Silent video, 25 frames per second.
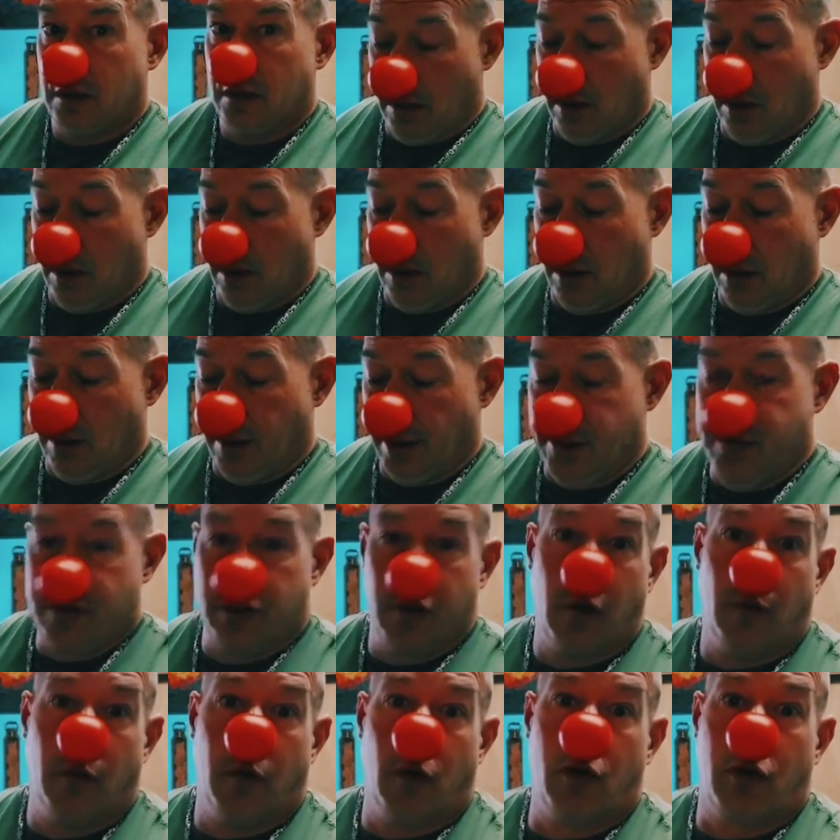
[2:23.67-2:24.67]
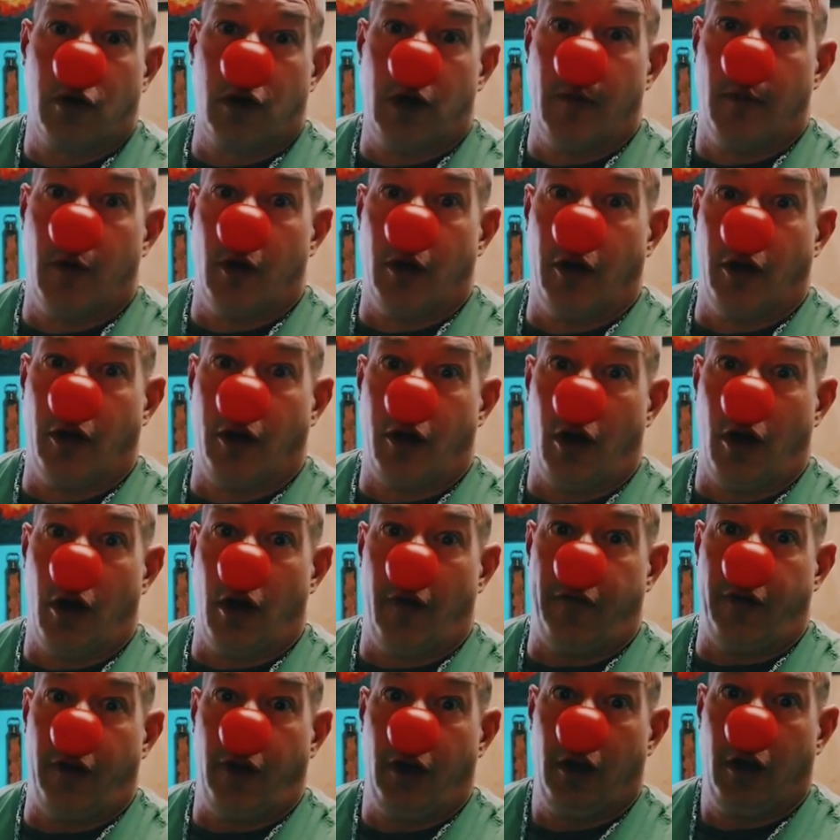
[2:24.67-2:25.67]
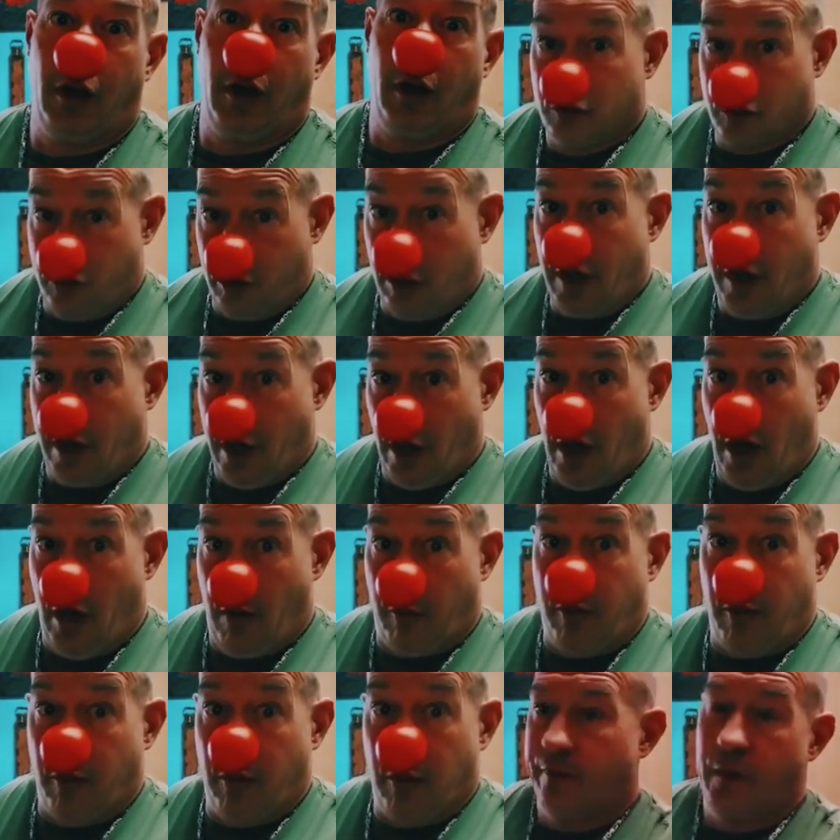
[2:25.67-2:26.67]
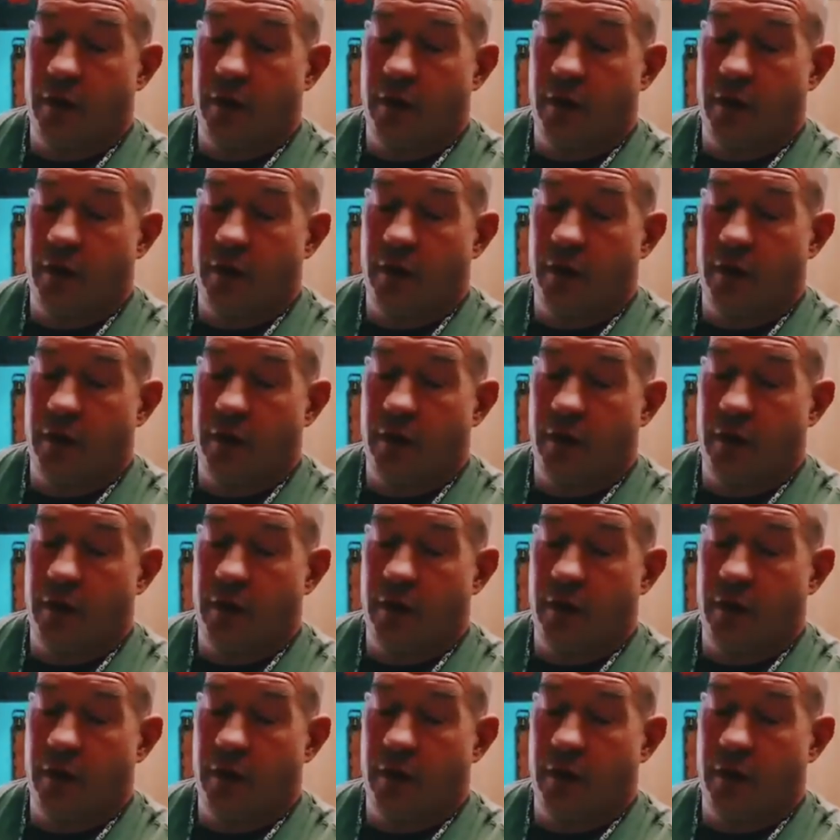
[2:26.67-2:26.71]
Oh, that's normal creamer in the coffee. Drink up.